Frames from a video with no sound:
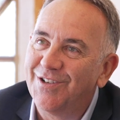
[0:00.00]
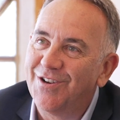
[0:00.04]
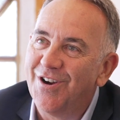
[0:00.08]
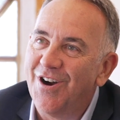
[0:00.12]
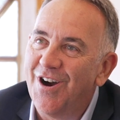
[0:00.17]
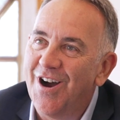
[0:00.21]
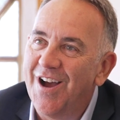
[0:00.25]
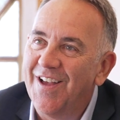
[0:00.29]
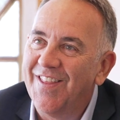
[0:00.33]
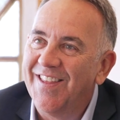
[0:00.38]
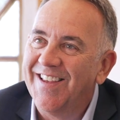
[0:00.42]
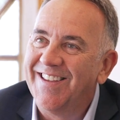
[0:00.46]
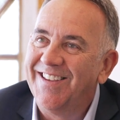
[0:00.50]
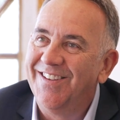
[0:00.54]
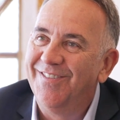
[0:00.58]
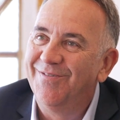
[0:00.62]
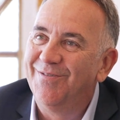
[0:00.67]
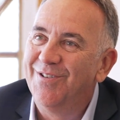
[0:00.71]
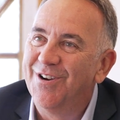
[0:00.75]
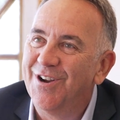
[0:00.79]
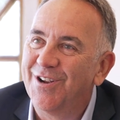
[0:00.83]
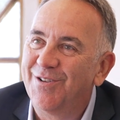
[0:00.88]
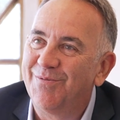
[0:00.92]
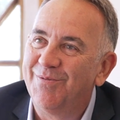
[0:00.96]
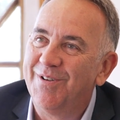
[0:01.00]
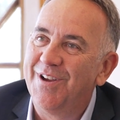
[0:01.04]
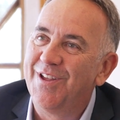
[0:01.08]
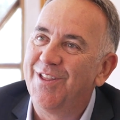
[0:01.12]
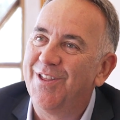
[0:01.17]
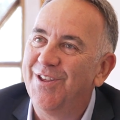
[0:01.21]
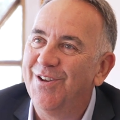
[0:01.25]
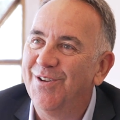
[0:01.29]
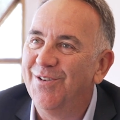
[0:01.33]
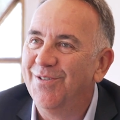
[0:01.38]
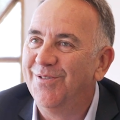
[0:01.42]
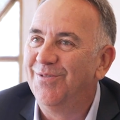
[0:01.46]
the guy that you worked
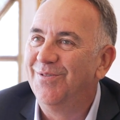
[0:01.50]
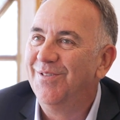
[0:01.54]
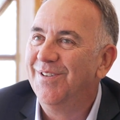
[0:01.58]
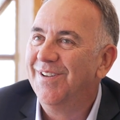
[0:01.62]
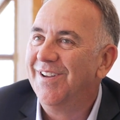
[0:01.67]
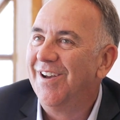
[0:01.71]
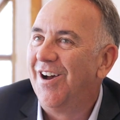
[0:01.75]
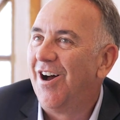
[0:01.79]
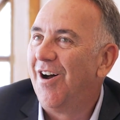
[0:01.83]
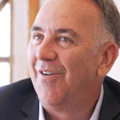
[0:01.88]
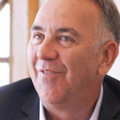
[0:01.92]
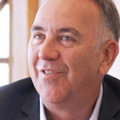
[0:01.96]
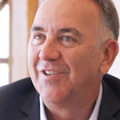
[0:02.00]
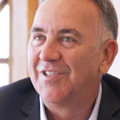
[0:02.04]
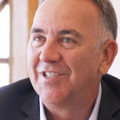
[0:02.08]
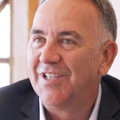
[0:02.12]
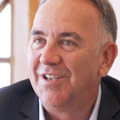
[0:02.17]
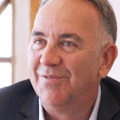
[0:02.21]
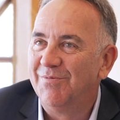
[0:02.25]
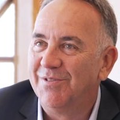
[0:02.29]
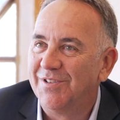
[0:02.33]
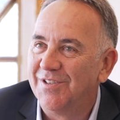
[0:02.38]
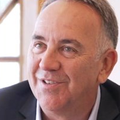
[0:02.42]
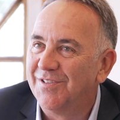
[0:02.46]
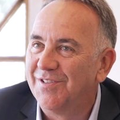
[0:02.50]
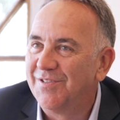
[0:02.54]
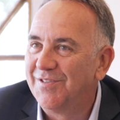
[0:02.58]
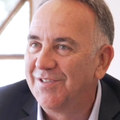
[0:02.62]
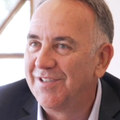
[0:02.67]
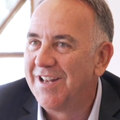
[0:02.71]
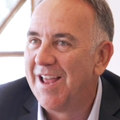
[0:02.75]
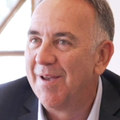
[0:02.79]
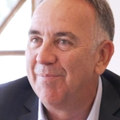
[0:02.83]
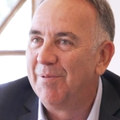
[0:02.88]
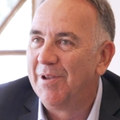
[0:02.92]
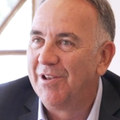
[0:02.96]
with, who obviously was a
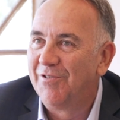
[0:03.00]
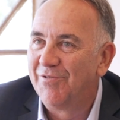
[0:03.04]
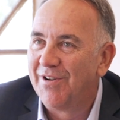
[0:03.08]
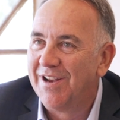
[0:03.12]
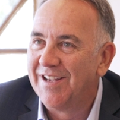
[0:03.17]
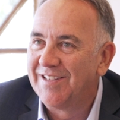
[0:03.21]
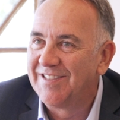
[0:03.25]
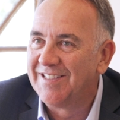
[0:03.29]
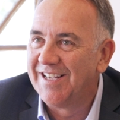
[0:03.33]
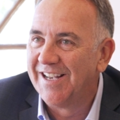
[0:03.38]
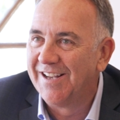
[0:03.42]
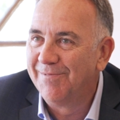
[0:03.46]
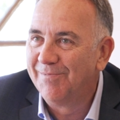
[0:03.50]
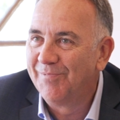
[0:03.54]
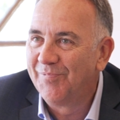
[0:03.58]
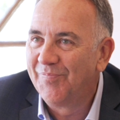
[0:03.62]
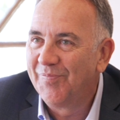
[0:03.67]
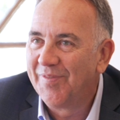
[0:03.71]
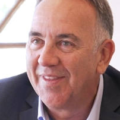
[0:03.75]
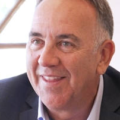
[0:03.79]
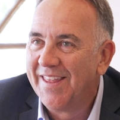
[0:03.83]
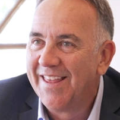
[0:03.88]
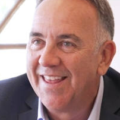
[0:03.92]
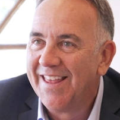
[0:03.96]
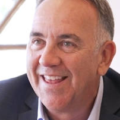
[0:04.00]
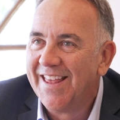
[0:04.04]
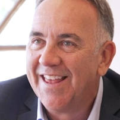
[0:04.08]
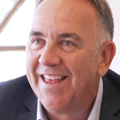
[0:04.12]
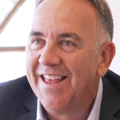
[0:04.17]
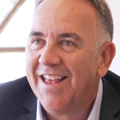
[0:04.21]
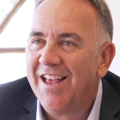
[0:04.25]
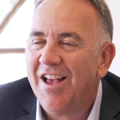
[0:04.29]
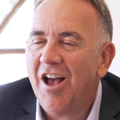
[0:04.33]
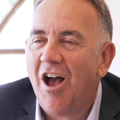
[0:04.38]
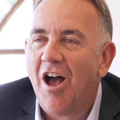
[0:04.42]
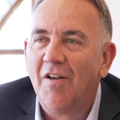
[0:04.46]
snappy dresser.
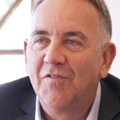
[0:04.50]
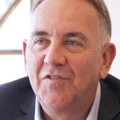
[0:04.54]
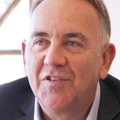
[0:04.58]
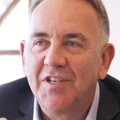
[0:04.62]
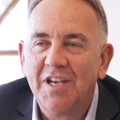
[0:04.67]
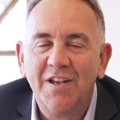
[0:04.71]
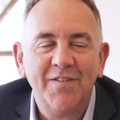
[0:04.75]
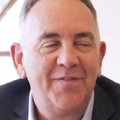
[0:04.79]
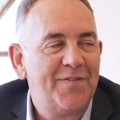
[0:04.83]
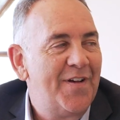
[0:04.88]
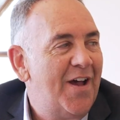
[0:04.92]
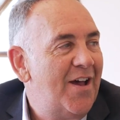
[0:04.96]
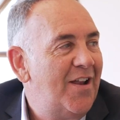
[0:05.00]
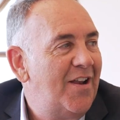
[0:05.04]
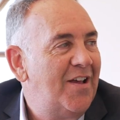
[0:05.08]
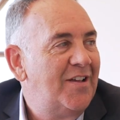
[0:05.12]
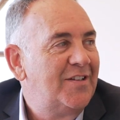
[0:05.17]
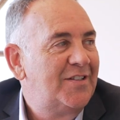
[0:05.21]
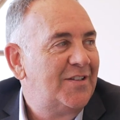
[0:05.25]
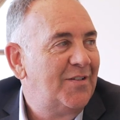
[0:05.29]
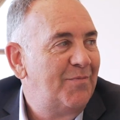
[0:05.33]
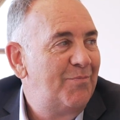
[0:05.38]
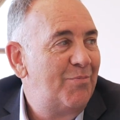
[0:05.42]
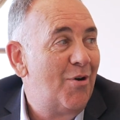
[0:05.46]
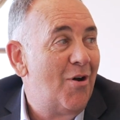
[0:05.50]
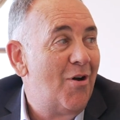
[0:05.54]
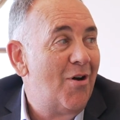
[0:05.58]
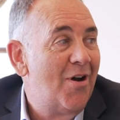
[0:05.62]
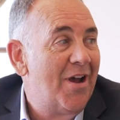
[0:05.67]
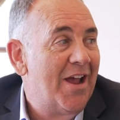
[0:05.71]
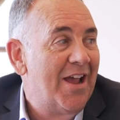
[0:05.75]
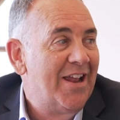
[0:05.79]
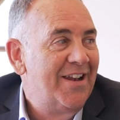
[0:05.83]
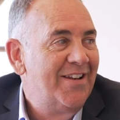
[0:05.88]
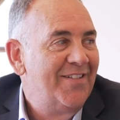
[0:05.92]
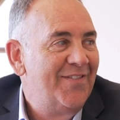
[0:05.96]
I've seen photos of
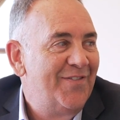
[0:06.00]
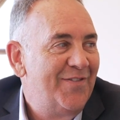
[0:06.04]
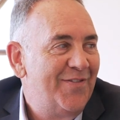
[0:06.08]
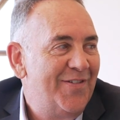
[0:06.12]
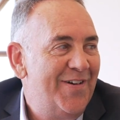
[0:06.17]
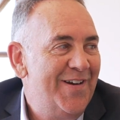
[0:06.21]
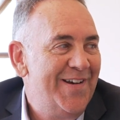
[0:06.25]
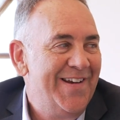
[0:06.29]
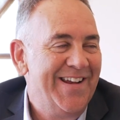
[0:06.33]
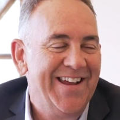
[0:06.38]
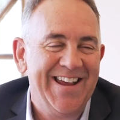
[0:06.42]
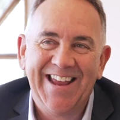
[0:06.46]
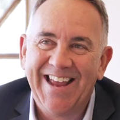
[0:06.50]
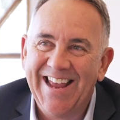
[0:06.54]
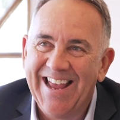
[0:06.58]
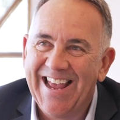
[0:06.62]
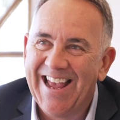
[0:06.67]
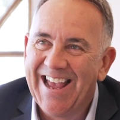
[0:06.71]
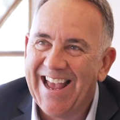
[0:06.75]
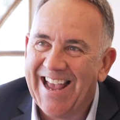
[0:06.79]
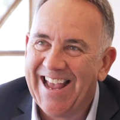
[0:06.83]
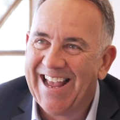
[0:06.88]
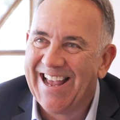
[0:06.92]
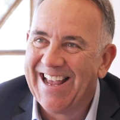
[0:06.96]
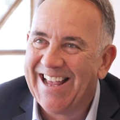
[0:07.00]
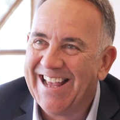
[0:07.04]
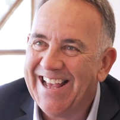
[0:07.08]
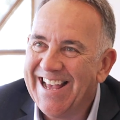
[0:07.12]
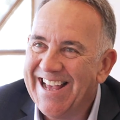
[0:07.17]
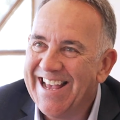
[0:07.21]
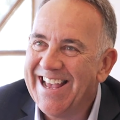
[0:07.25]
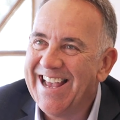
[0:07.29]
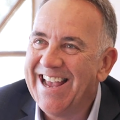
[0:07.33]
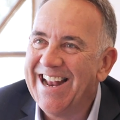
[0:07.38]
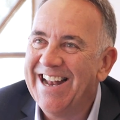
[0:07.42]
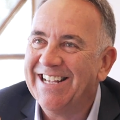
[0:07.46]
Brian in
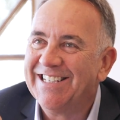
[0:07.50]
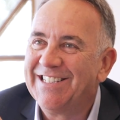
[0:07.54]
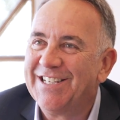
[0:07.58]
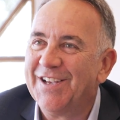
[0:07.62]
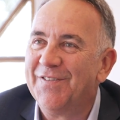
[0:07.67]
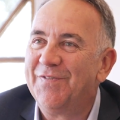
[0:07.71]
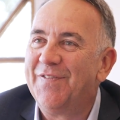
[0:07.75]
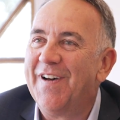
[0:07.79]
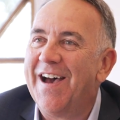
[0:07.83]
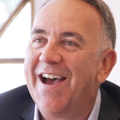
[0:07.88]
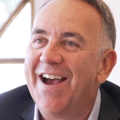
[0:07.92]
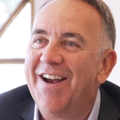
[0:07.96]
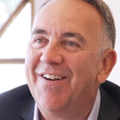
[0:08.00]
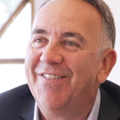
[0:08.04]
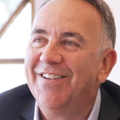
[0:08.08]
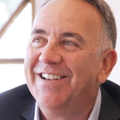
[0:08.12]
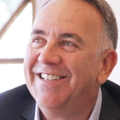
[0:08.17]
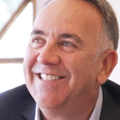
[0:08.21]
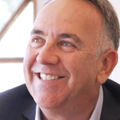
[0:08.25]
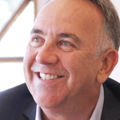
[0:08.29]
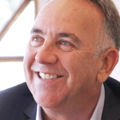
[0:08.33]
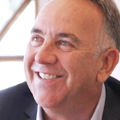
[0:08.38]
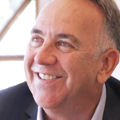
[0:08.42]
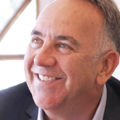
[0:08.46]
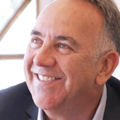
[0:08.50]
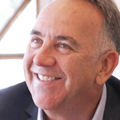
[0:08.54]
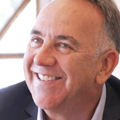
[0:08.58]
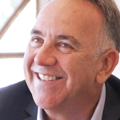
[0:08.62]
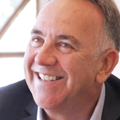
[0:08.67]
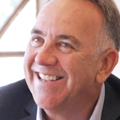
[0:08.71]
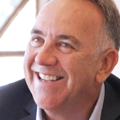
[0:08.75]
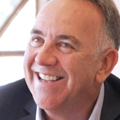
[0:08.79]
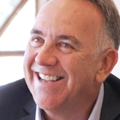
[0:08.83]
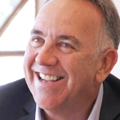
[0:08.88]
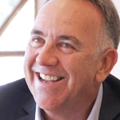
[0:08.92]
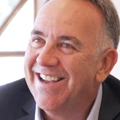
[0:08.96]
a safari suit.
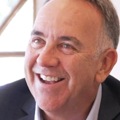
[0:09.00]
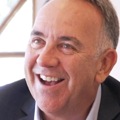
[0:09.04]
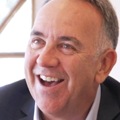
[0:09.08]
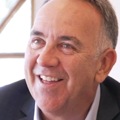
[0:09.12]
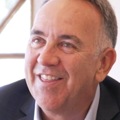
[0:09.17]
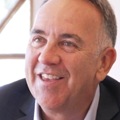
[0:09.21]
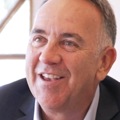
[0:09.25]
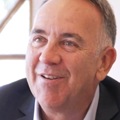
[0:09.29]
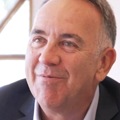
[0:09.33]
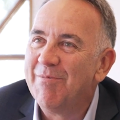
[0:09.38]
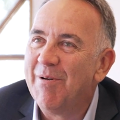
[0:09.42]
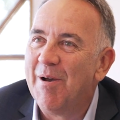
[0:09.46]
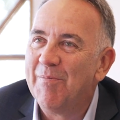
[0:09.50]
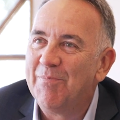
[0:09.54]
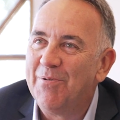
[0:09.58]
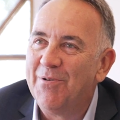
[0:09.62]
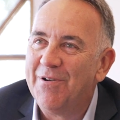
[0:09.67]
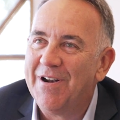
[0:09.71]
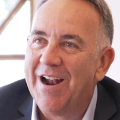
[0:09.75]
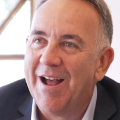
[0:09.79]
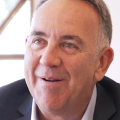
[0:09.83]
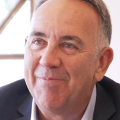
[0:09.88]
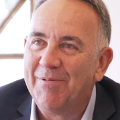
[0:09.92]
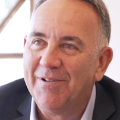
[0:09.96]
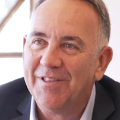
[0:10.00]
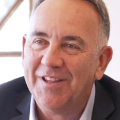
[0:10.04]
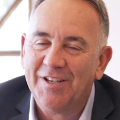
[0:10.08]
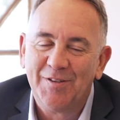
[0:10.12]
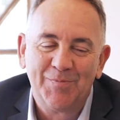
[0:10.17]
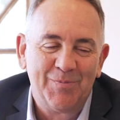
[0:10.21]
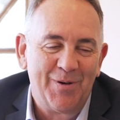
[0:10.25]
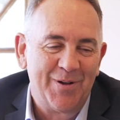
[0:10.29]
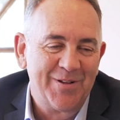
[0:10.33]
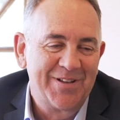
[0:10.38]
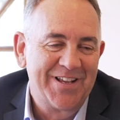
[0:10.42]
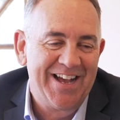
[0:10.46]
I think I might put it up on
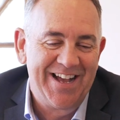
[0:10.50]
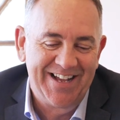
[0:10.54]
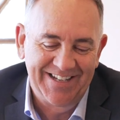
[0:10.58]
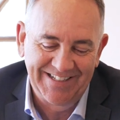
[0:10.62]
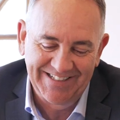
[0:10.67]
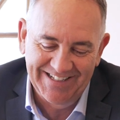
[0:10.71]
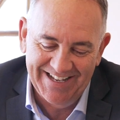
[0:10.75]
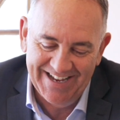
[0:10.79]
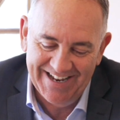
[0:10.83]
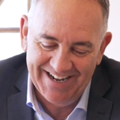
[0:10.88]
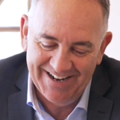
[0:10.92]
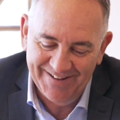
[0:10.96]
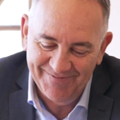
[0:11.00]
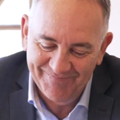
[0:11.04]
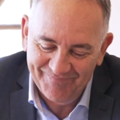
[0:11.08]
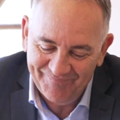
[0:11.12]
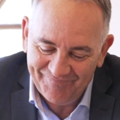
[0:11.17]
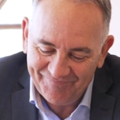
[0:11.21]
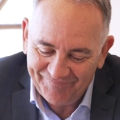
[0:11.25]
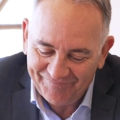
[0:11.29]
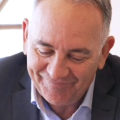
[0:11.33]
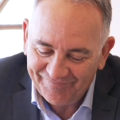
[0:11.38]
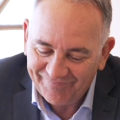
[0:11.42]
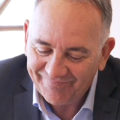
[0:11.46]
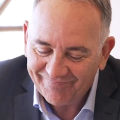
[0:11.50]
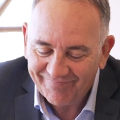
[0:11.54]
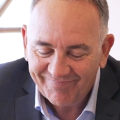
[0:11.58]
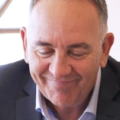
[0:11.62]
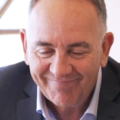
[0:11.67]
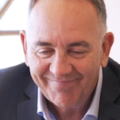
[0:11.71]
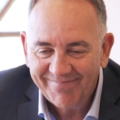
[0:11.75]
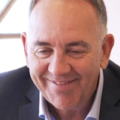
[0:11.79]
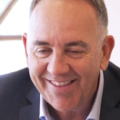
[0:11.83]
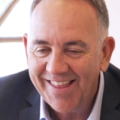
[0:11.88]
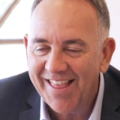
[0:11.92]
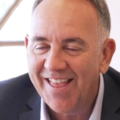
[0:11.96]
this podcast later.
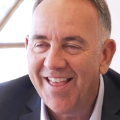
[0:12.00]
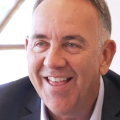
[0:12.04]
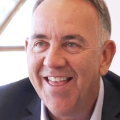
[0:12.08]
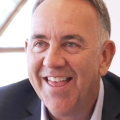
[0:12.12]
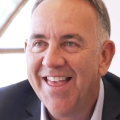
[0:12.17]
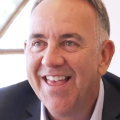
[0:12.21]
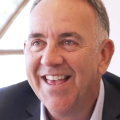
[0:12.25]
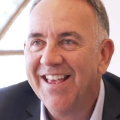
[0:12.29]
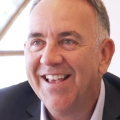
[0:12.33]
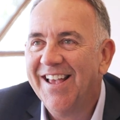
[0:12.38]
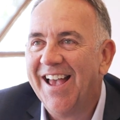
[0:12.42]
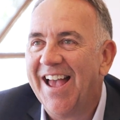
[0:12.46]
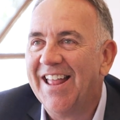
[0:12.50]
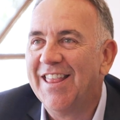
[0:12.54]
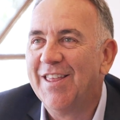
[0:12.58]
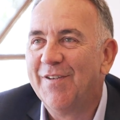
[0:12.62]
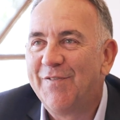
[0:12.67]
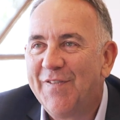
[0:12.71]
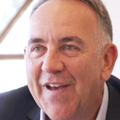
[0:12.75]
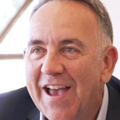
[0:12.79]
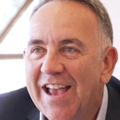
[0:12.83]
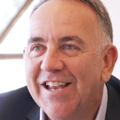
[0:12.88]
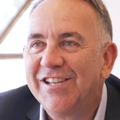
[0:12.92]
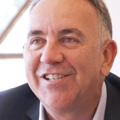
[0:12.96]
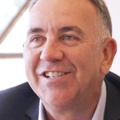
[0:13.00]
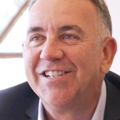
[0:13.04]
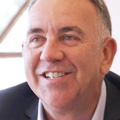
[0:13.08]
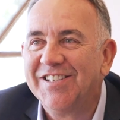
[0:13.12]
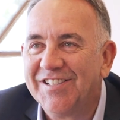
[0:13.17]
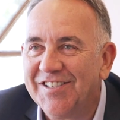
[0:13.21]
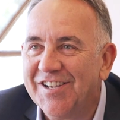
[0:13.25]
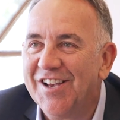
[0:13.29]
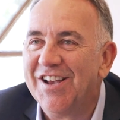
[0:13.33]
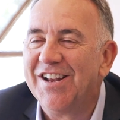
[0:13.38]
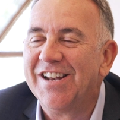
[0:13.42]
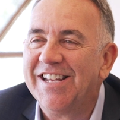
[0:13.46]
And the fashion
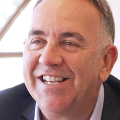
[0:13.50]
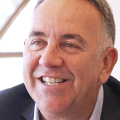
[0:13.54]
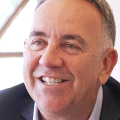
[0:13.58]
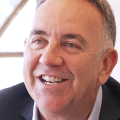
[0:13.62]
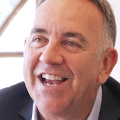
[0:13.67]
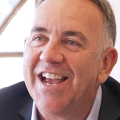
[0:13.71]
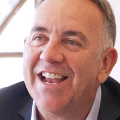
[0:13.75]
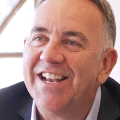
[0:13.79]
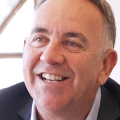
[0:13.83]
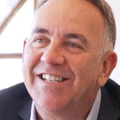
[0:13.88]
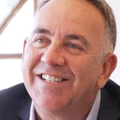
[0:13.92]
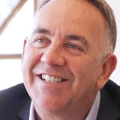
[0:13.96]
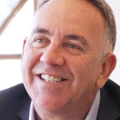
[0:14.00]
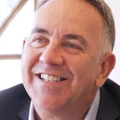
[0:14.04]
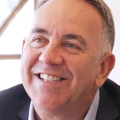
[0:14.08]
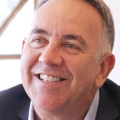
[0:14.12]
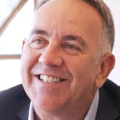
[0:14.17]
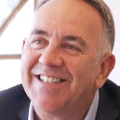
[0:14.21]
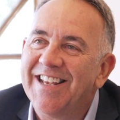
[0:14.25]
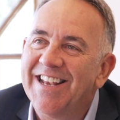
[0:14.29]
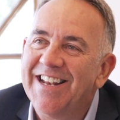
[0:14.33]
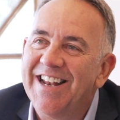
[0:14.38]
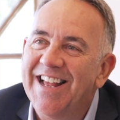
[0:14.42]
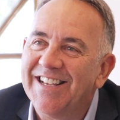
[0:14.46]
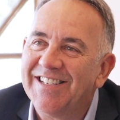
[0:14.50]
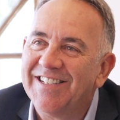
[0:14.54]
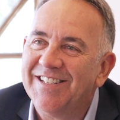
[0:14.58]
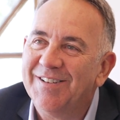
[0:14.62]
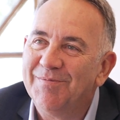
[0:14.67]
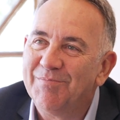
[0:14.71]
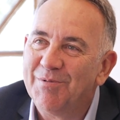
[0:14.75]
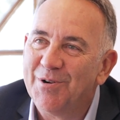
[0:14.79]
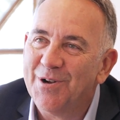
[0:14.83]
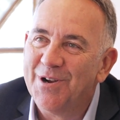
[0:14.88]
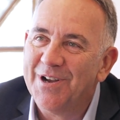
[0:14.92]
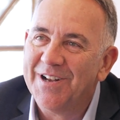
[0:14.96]
has certainly changed since then, hasn't
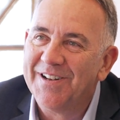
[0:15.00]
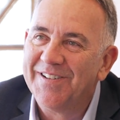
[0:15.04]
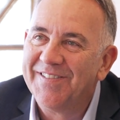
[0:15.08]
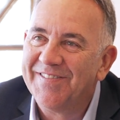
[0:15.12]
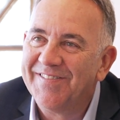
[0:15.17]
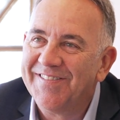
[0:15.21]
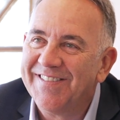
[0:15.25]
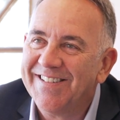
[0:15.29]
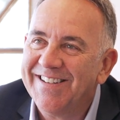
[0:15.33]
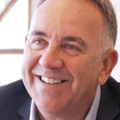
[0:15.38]
it, Brian?